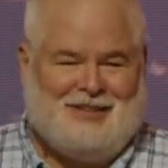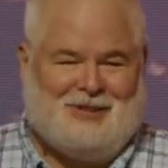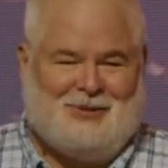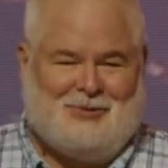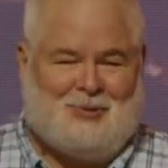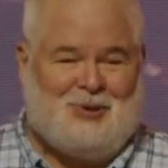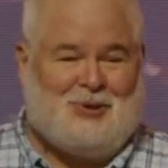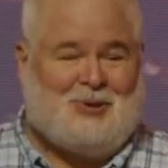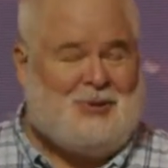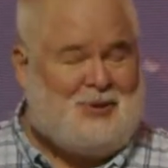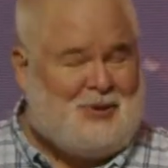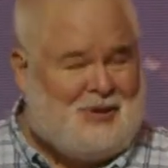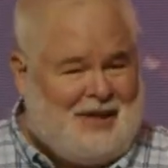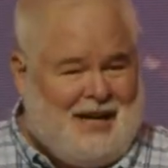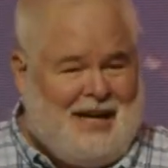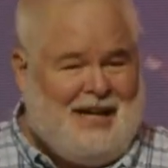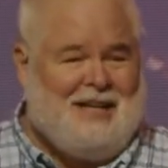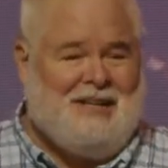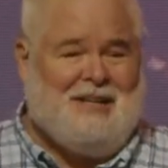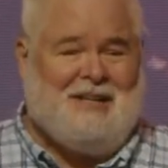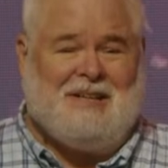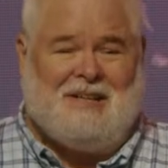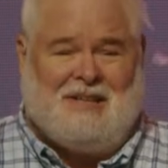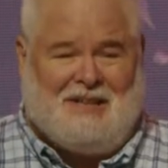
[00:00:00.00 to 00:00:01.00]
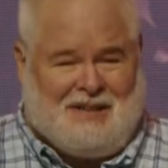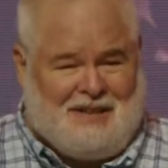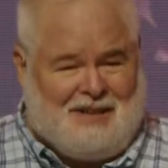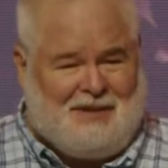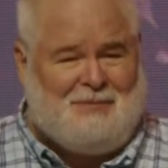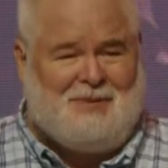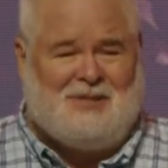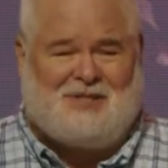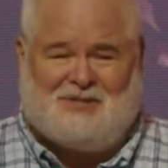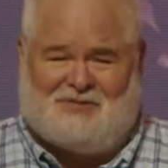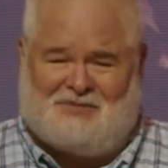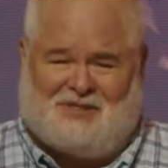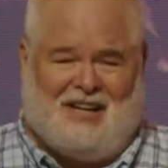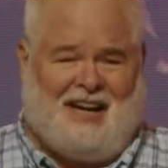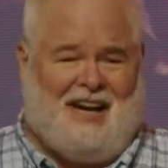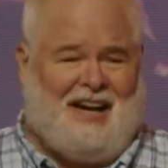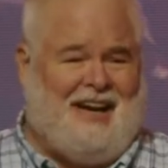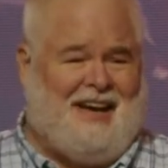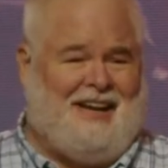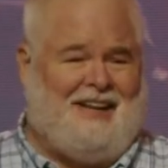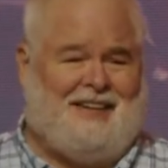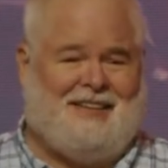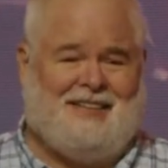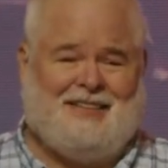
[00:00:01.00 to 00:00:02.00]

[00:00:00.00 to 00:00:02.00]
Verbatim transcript: were created in the image of God.